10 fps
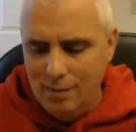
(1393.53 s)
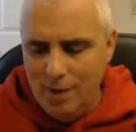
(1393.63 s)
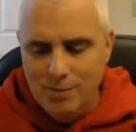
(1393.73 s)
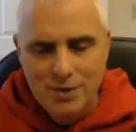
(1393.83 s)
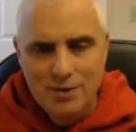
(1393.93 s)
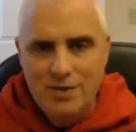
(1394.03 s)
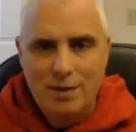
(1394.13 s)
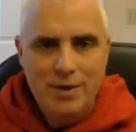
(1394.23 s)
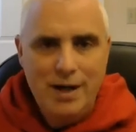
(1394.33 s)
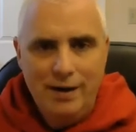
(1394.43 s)
i remember in
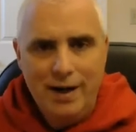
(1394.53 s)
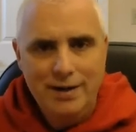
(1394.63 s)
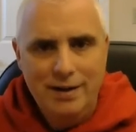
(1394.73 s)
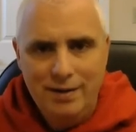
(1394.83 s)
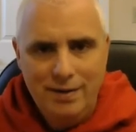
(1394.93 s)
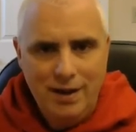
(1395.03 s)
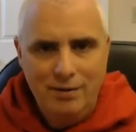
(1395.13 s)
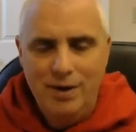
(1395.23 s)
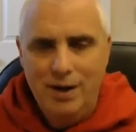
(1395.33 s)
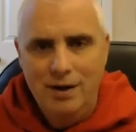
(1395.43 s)
seminary i did a thing
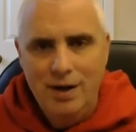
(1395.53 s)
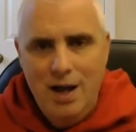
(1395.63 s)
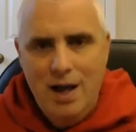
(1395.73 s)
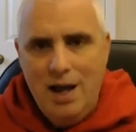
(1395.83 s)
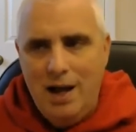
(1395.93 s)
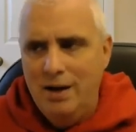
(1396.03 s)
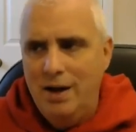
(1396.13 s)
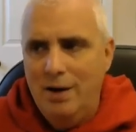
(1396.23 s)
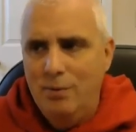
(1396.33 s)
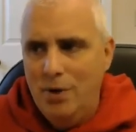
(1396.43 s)
where I,
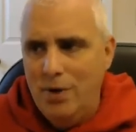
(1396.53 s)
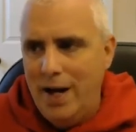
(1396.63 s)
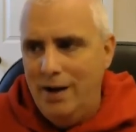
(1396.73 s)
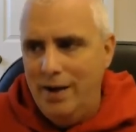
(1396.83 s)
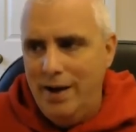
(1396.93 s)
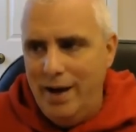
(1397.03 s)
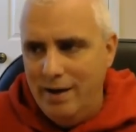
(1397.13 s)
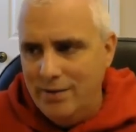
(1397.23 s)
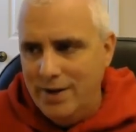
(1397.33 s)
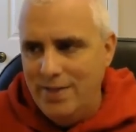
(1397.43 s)
I wrote out
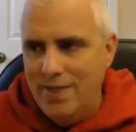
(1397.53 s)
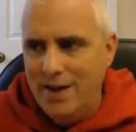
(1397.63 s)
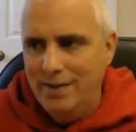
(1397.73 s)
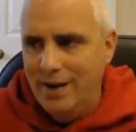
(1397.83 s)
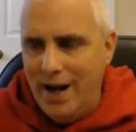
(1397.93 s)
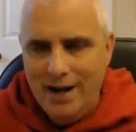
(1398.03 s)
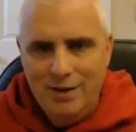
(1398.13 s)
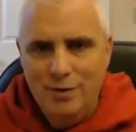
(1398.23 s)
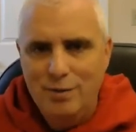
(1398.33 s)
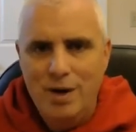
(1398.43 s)
everything that i
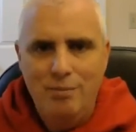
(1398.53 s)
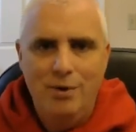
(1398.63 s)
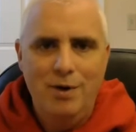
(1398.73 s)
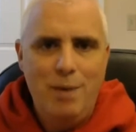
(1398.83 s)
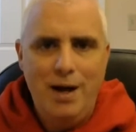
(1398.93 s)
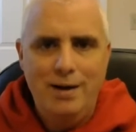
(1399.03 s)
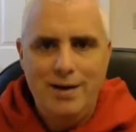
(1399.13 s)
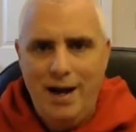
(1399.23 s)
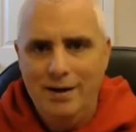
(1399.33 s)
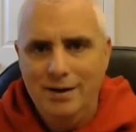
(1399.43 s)
could remember in my
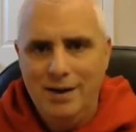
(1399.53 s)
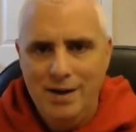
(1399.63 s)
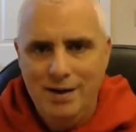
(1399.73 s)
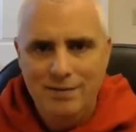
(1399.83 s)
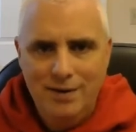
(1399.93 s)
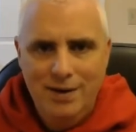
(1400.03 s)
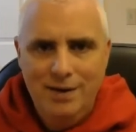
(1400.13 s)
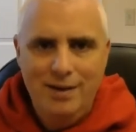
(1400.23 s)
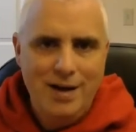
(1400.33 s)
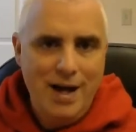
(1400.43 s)
entire life
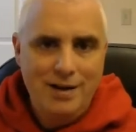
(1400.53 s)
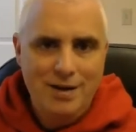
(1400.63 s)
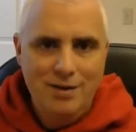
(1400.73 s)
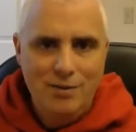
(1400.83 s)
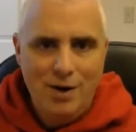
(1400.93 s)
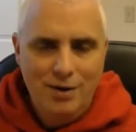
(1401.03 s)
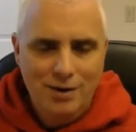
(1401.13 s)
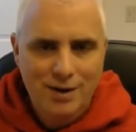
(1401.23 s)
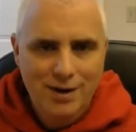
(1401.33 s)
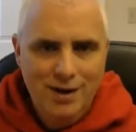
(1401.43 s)
that i had done
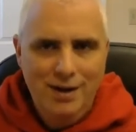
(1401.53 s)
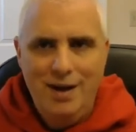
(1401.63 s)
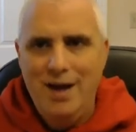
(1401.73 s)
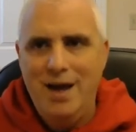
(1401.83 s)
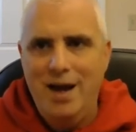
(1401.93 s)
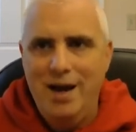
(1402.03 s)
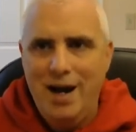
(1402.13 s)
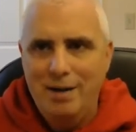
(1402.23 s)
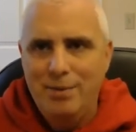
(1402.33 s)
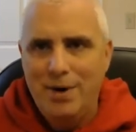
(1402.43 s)
wrong and,
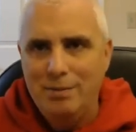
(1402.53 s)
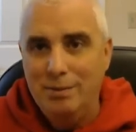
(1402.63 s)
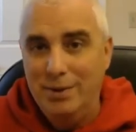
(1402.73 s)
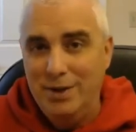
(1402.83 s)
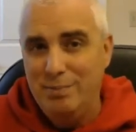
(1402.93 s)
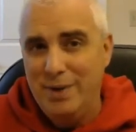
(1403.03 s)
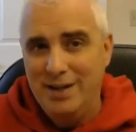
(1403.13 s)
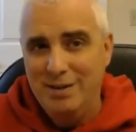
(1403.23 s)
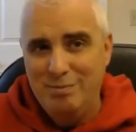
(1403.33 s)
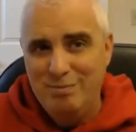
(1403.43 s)
and i probably
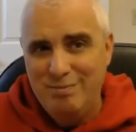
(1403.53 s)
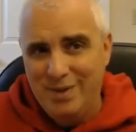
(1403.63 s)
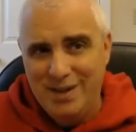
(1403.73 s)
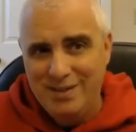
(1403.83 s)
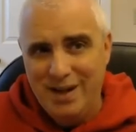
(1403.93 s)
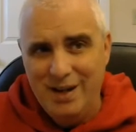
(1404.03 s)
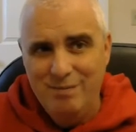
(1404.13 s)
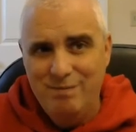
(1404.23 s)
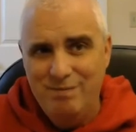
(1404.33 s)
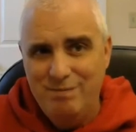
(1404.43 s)
spent i'm going to say